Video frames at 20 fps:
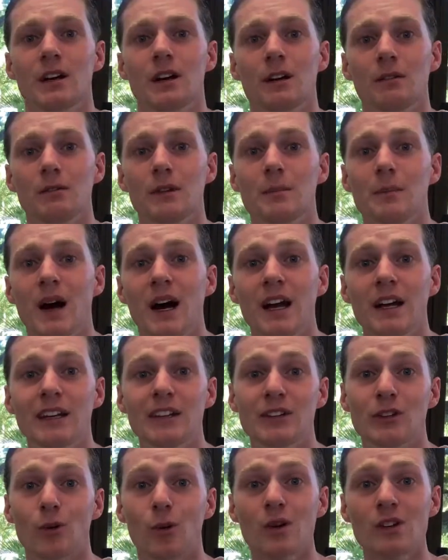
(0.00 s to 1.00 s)
remind
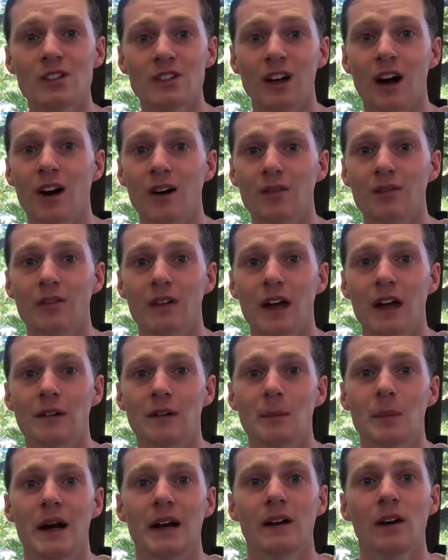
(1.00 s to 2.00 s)
yourself and
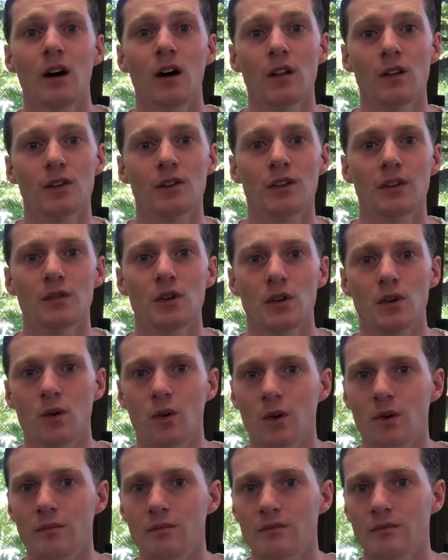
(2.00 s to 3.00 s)
remind others of your
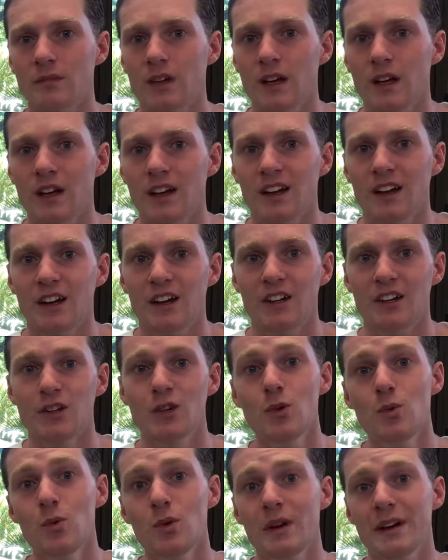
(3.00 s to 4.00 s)
goal.
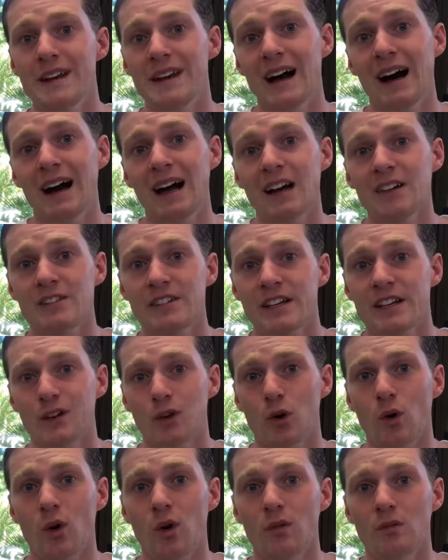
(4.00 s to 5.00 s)
You would not have set a
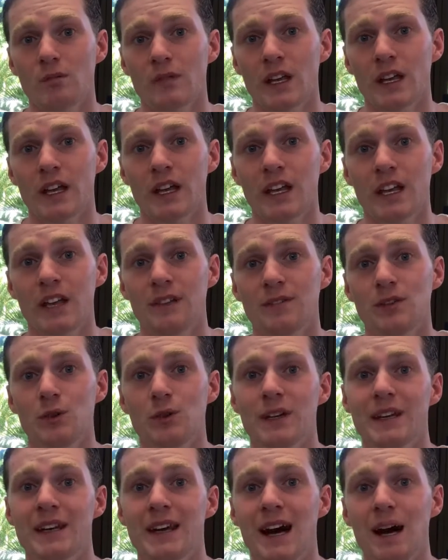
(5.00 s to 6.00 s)
goal if you
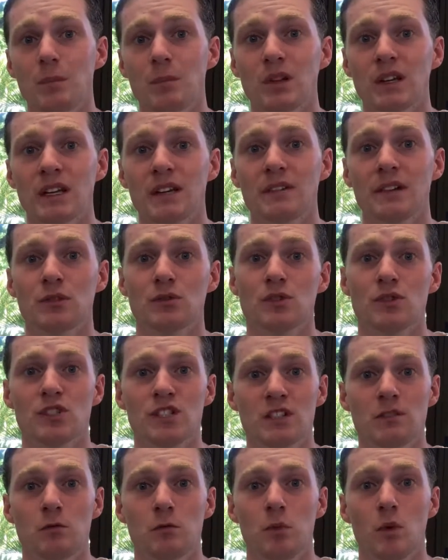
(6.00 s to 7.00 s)
did not believe it was
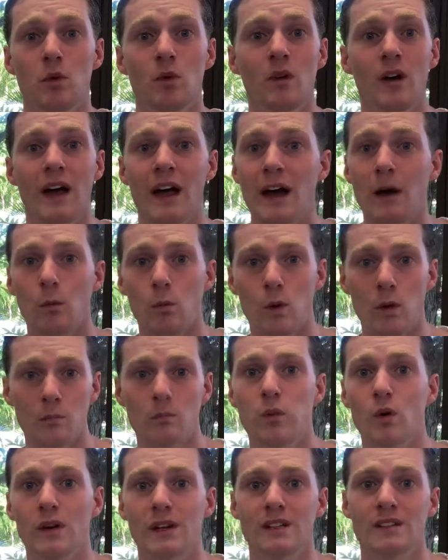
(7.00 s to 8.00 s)
achievable at one
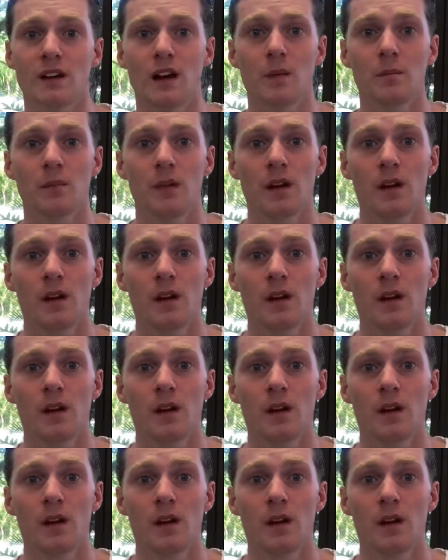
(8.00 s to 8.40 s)
point in time.